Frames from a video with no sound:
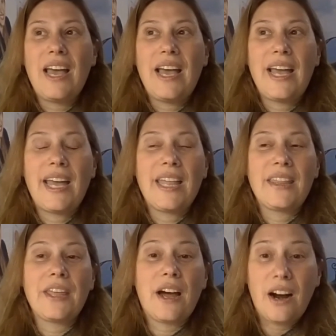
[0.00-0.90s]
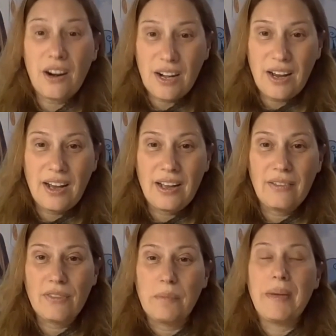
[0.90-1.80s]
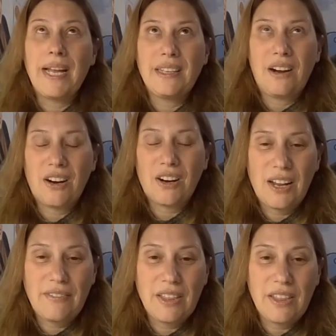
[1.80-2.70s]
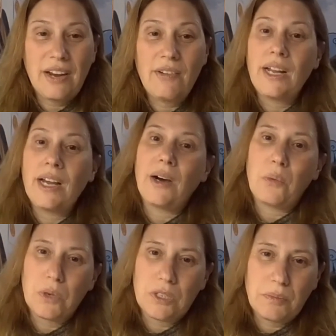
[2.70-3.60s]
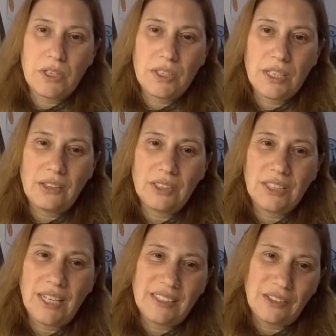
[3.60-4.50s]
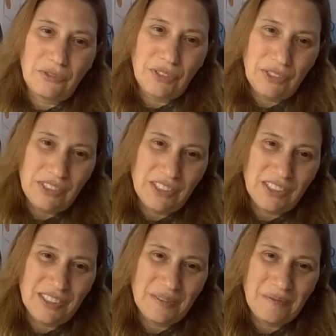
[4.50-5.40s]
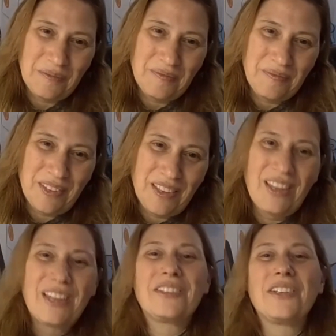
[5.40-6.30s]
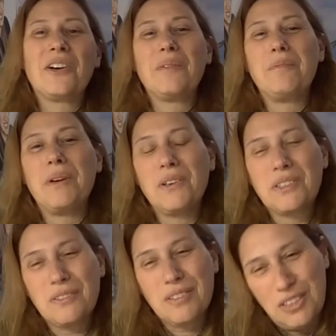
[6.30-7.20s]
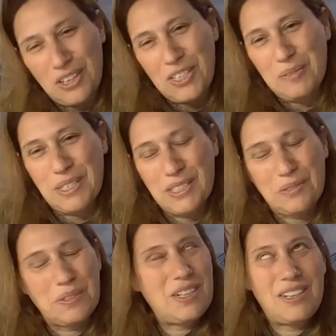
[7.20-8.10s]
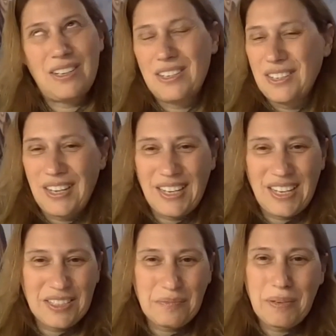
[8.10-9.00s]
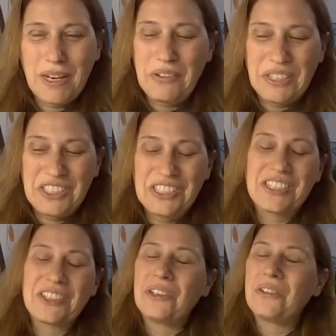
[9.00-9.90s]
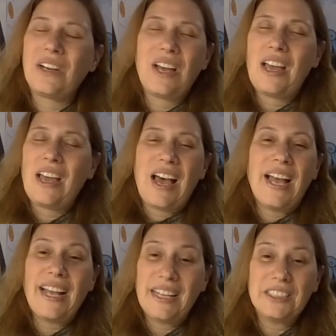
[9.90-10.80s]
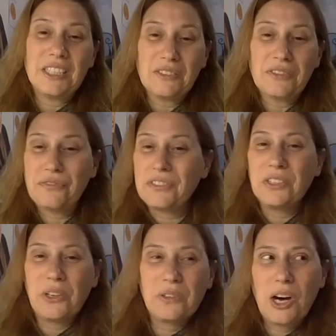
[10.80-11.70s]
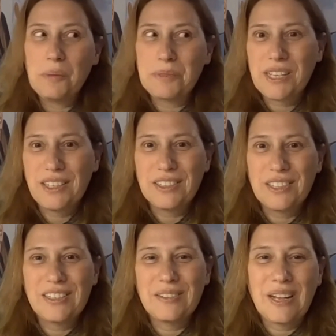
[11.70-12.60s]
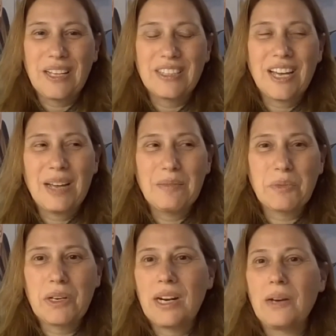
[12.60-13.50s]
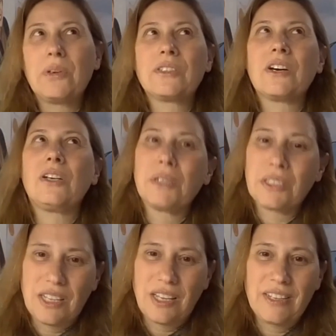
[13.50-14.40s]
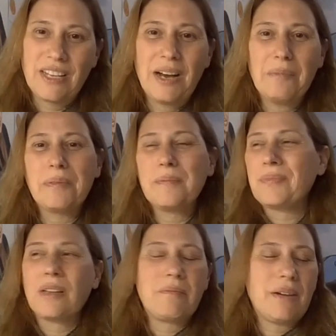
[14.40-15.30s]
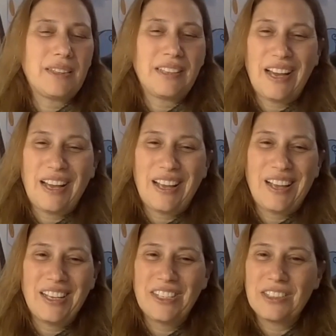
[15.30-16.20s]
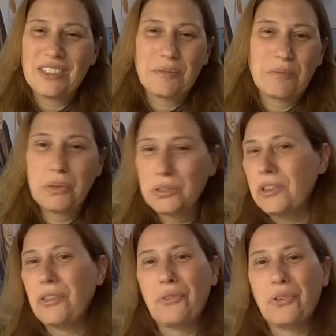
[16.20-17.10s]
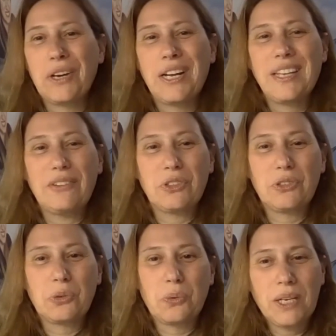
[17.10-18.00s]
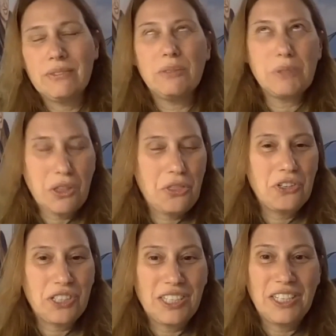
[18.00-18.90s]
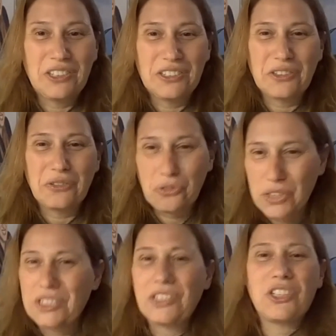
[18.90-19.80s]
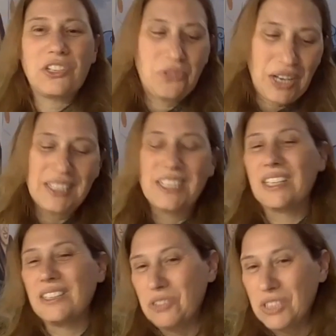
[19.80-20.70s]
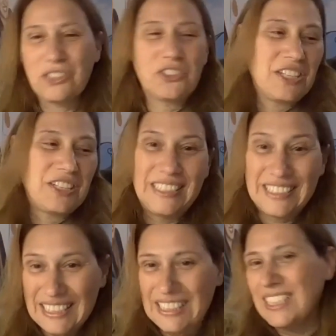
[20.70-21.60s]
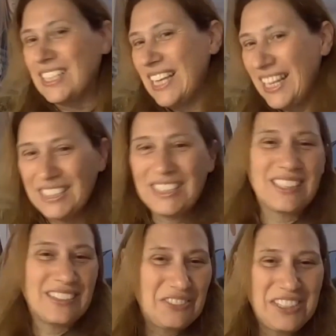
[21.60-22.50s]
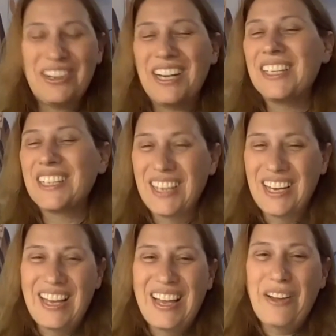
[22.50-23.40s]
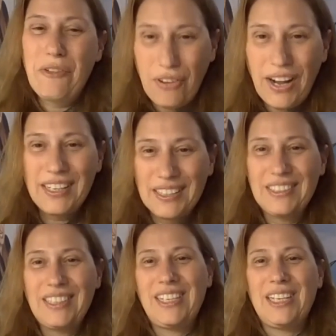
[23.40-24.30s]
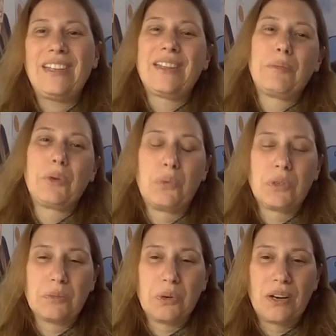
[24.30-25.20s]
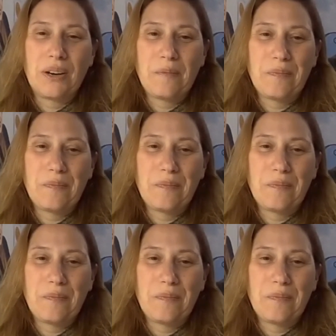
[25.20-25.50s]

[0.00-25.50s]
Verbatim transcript: And the archive, the main archive in the area was burned down in 1950s. So most of the documents were, I guess, perished. So I had a lot of, you know, obstacles and, and times where I was almost giving up, but I, I just put through and after 12, almost 13 years of research and writing and research and deleting and editing and rewriting, finally the book was born.